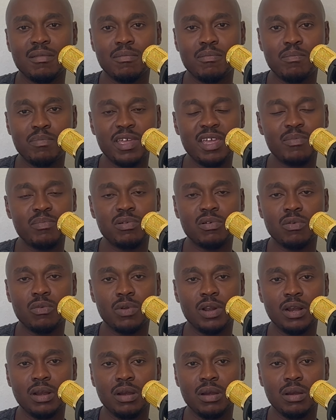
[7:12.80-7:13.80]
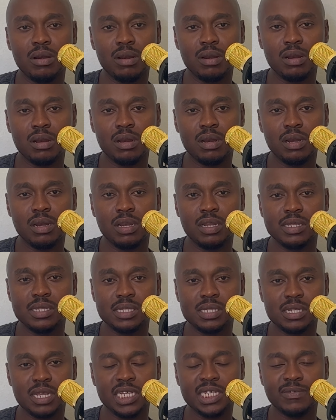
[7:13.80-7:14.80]
People will
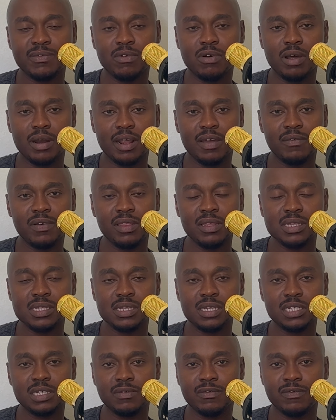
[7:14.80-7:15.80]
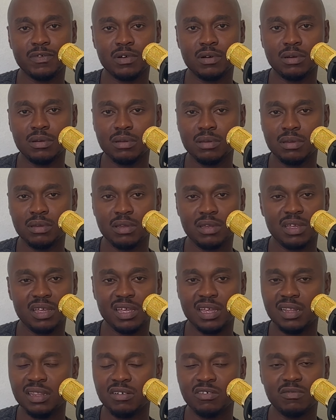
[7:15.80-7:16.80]
search for whatever they're searching for,
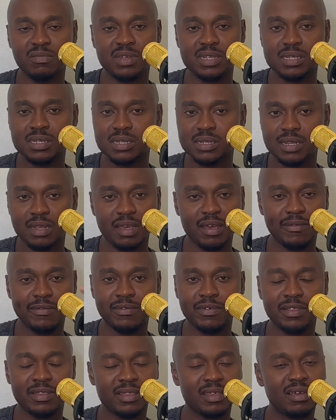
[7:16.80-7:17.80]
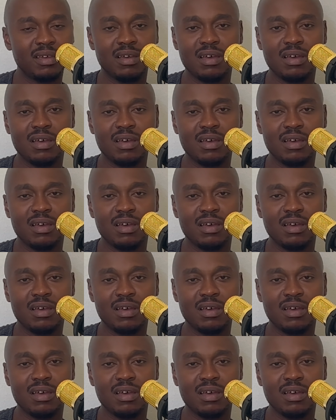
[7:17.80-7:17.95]
and they will be served with